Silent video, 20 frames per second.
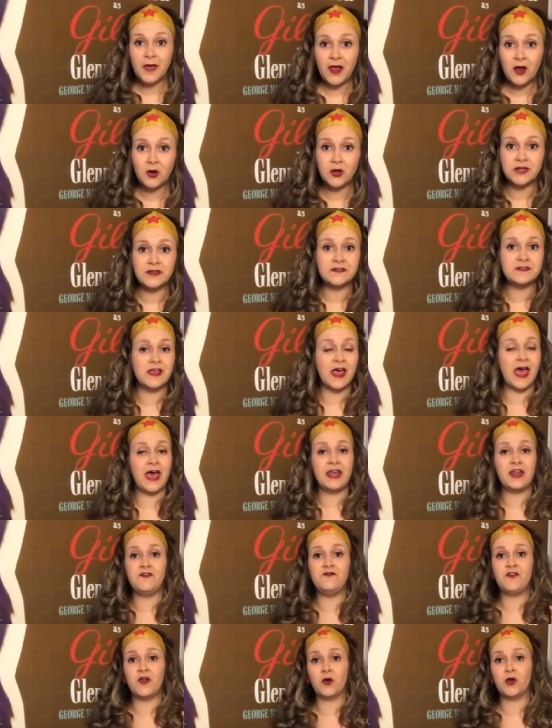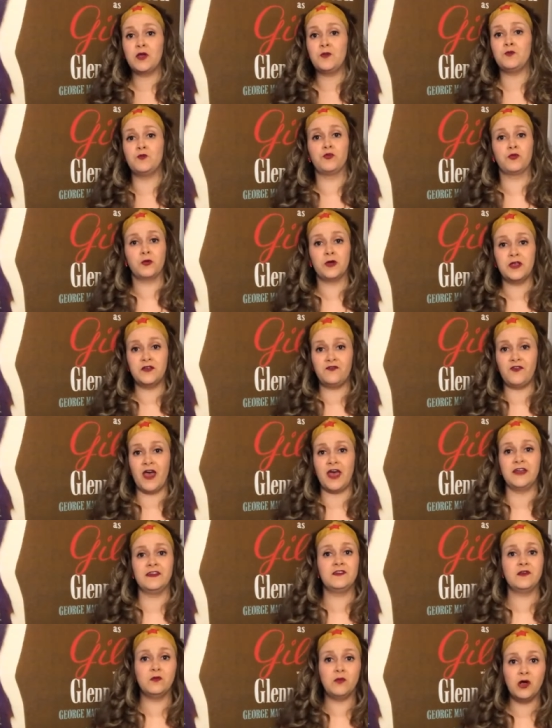parents had a very brief
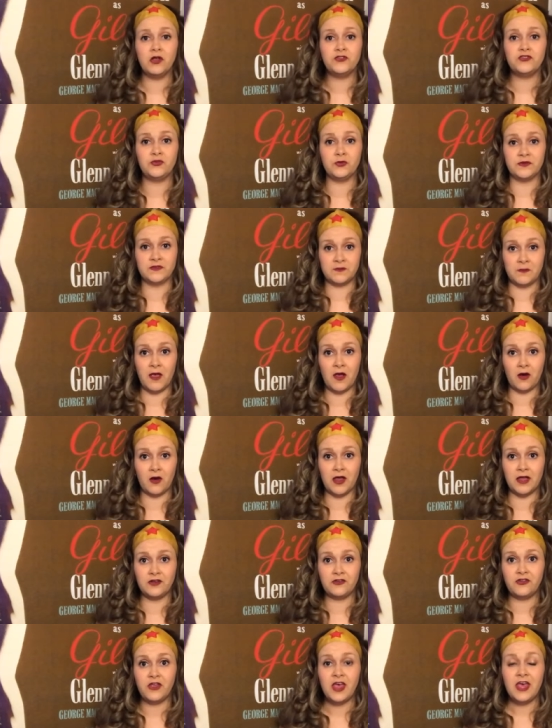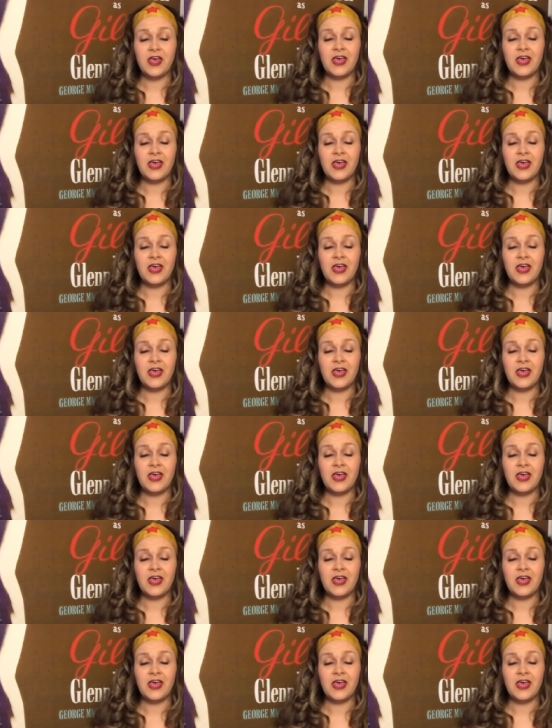and tumultuous marriage,